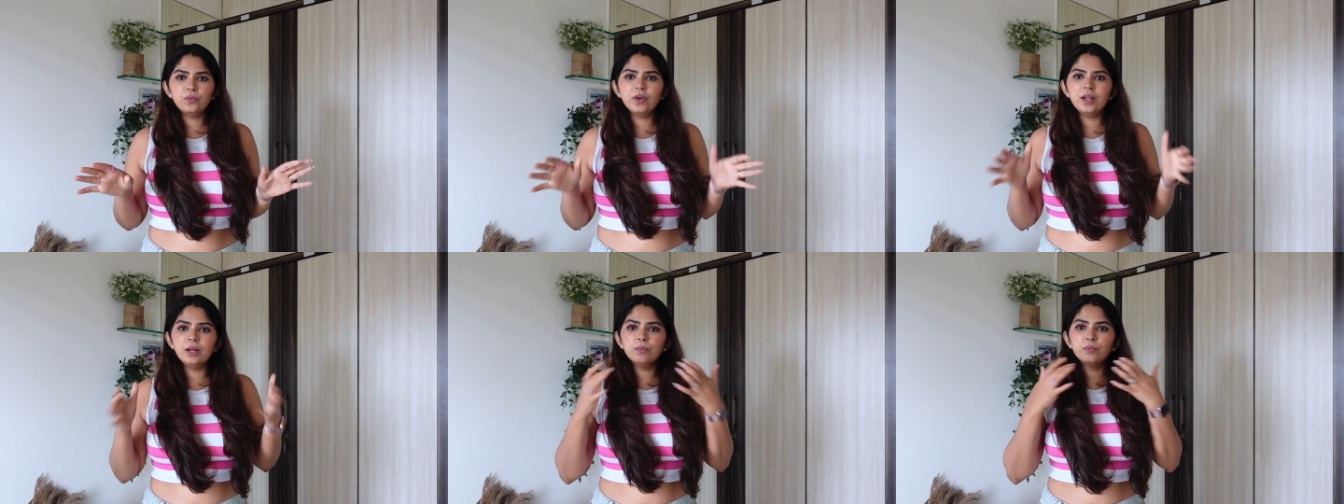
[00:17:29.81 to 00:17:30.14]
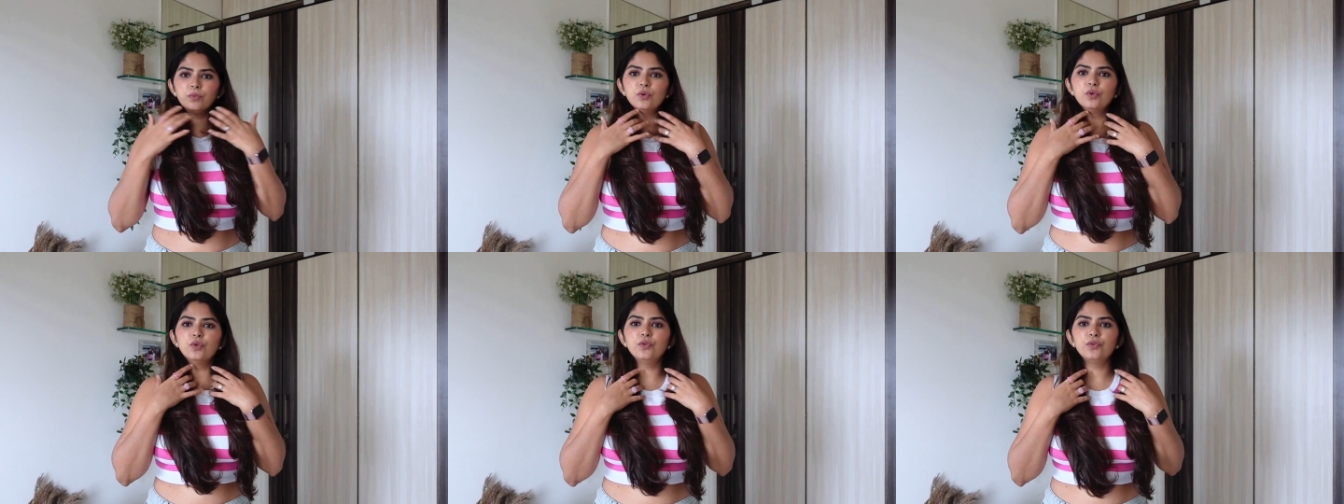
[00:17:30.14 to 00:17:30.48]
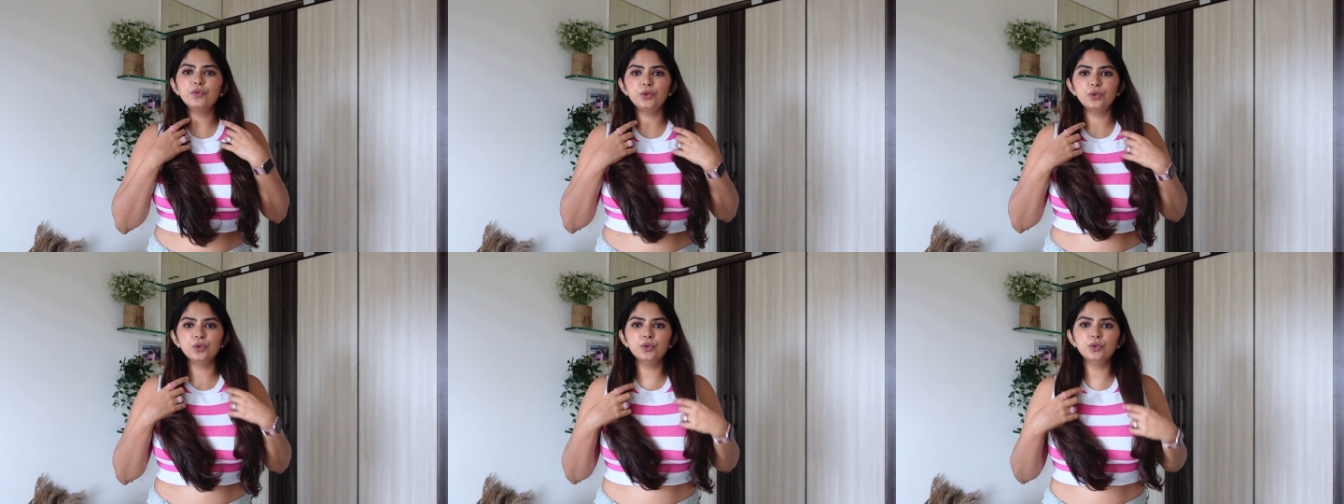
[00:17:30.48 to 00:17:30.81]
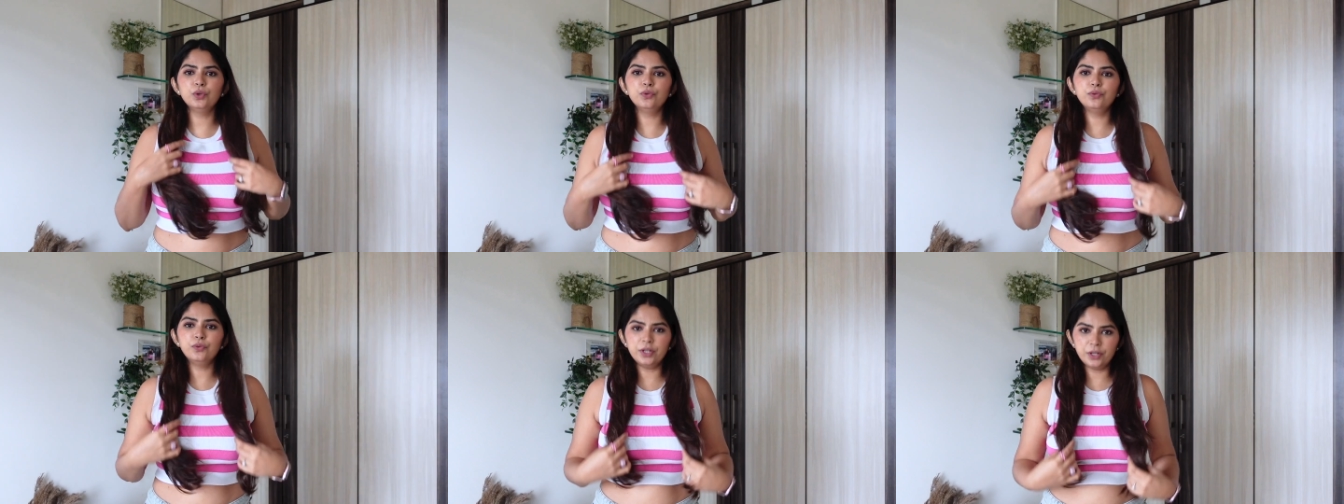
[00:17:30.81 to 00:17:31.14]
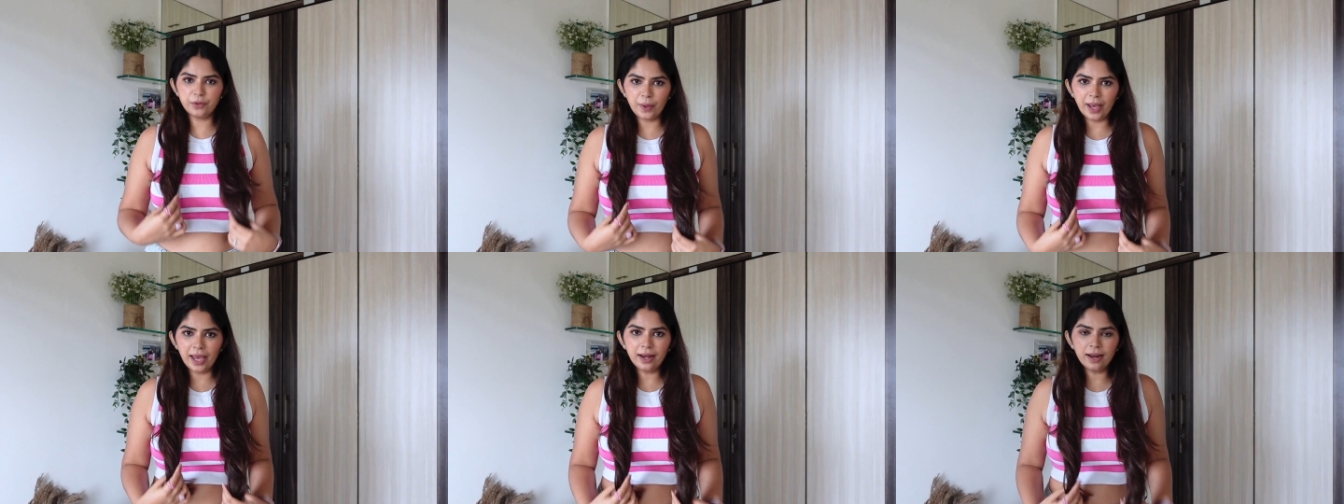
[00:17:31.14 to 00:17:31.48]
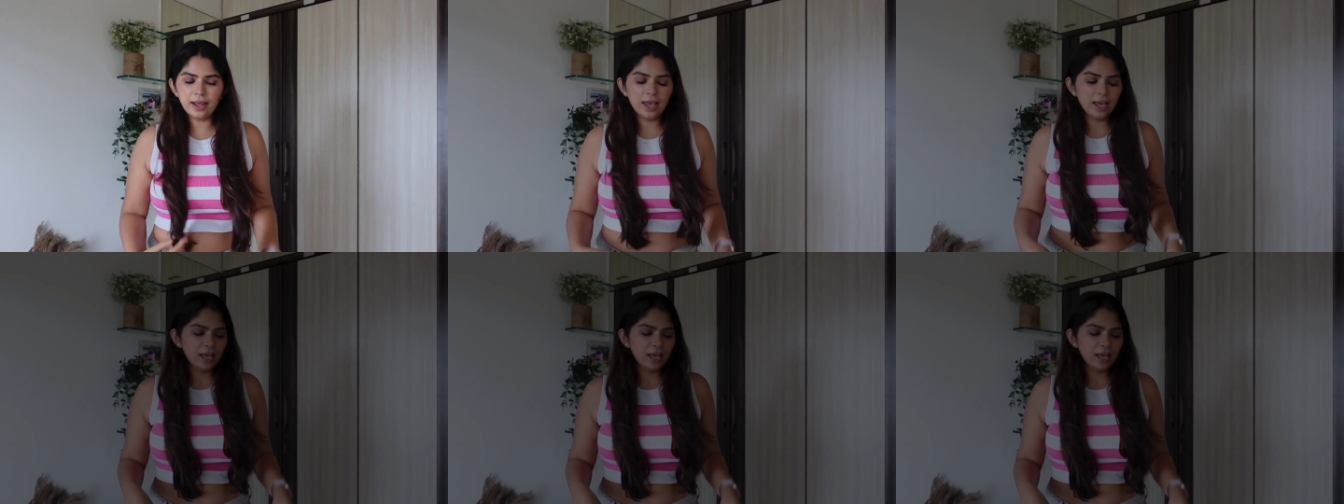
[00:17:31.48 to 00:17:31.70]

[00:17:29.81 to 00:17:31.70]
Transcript: we'll move to footwear.